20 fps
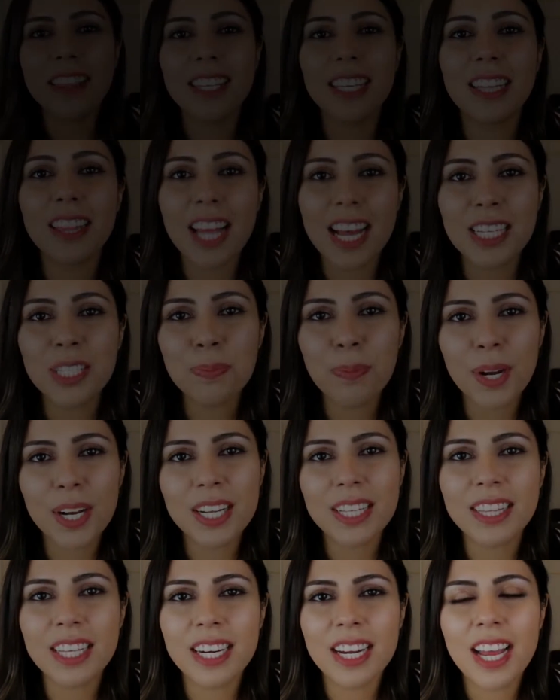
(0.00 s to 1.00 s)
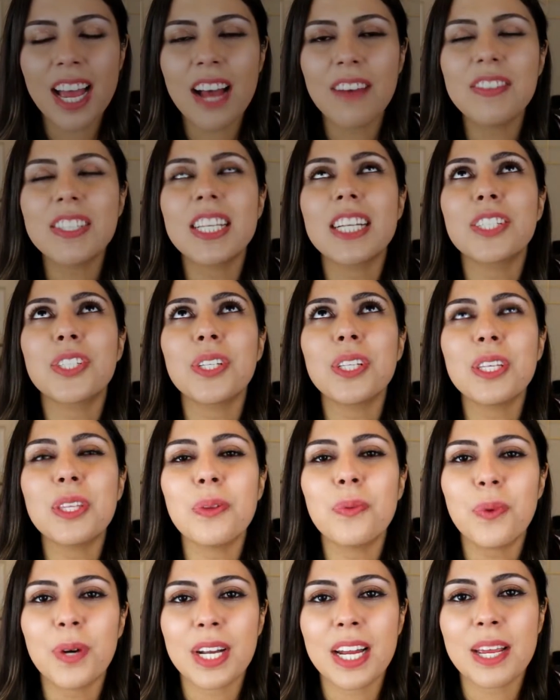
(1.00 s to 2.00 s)
the last product that I have is actually
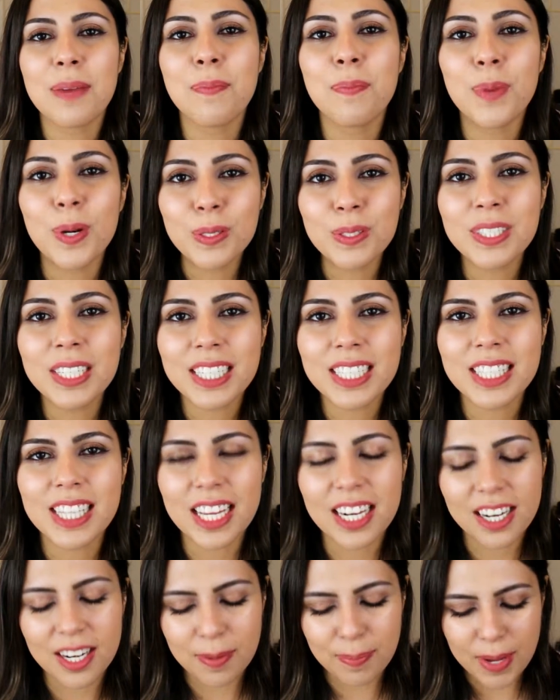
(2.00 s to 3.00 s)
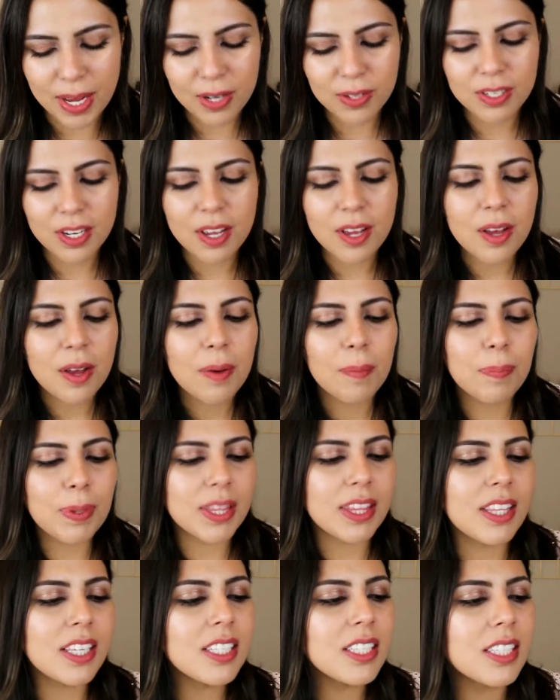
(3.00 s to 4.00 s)
the one I'm most excited about,
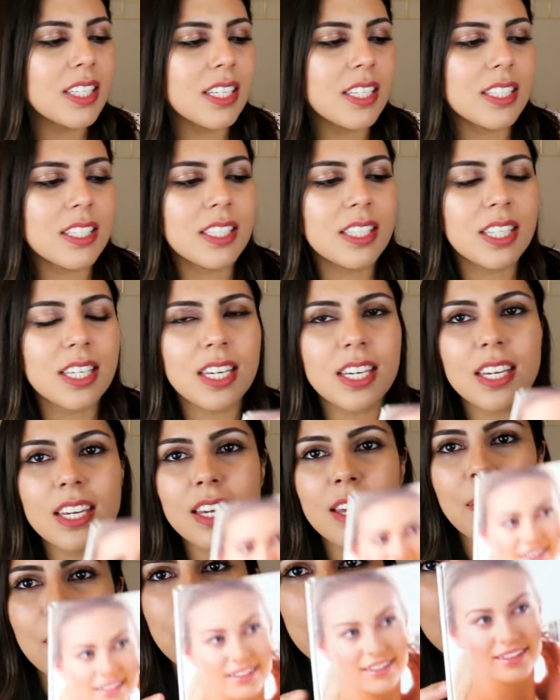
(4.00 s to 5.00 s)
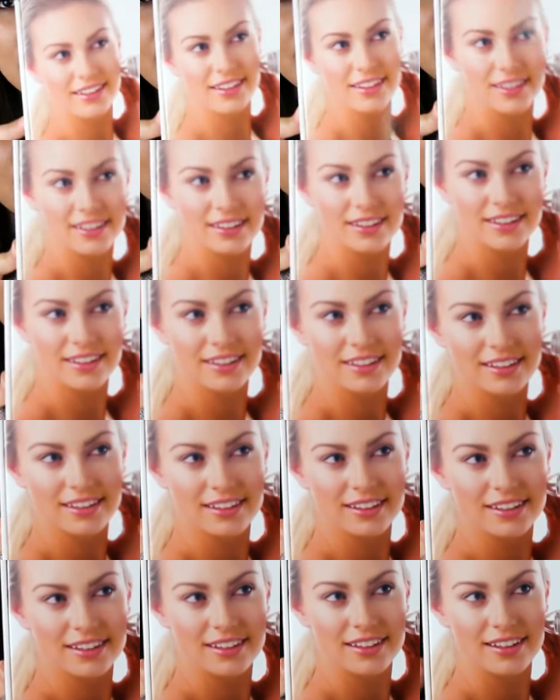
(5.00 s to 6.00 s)
but this is the
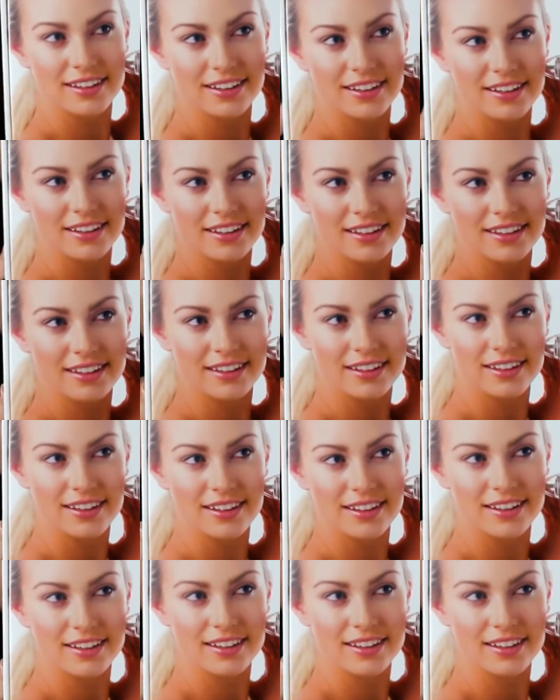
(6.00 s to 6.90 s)
PMD Personal